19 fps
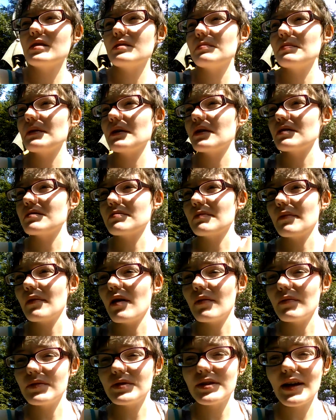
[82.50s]
it's because
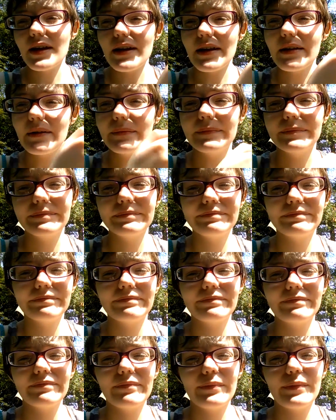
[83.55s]
mom's saying
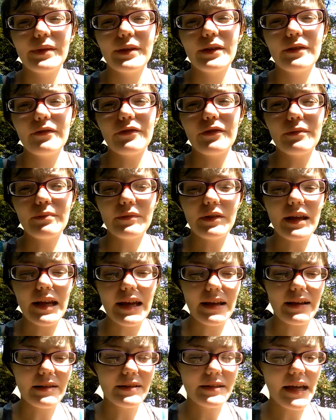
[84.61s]
from
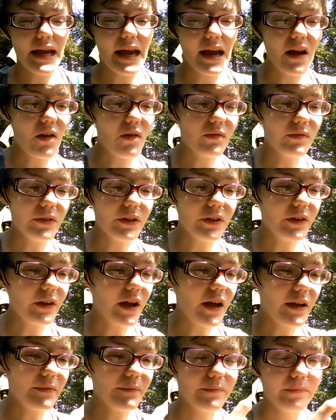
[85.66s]
laying down, you're
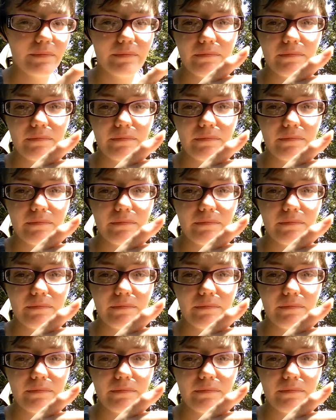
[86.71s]
not,